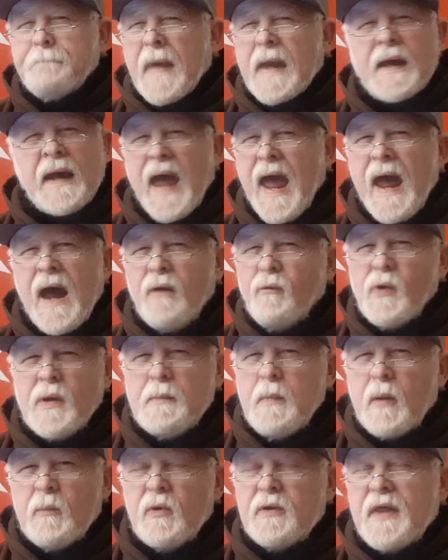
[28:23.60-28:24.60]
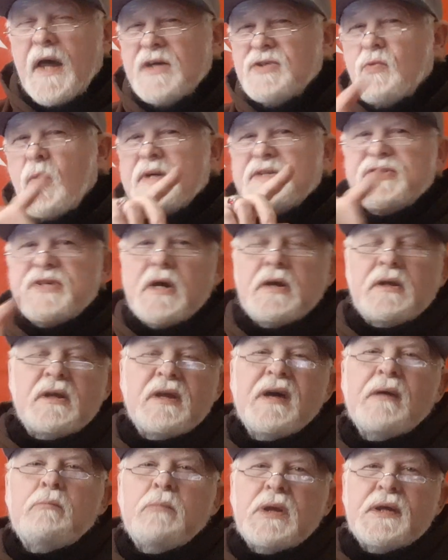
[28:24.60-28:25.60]
You can't remember. That's why
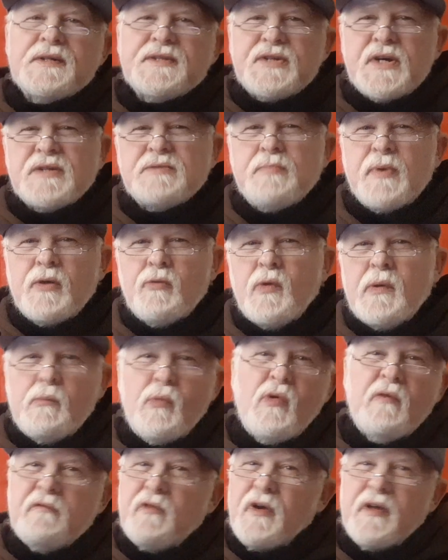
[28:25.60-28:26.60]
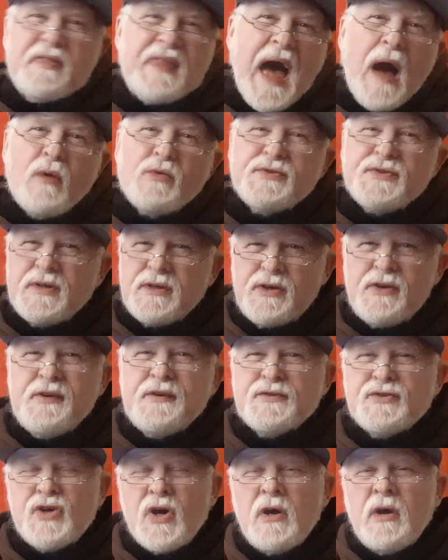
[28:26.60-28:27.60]
Satan Iblis has been removed for a thousand
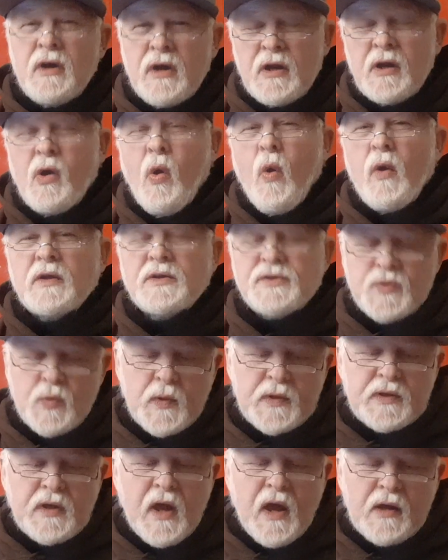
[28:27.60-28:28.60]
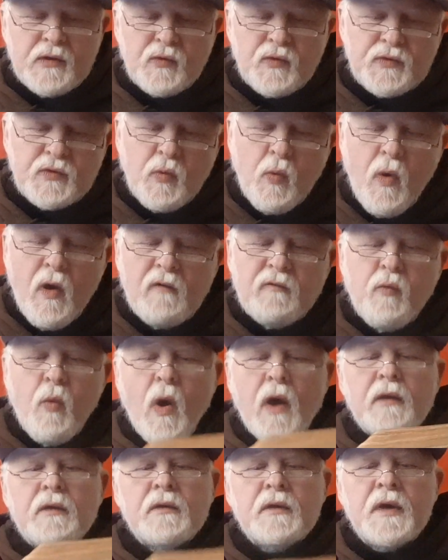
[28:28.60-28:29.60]
years in accordance with Daniel
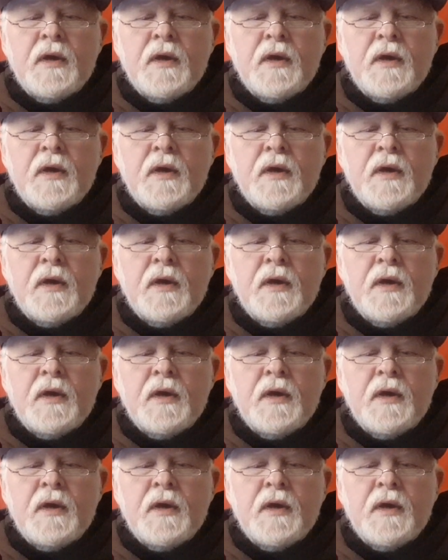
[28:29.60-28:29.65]
12.1.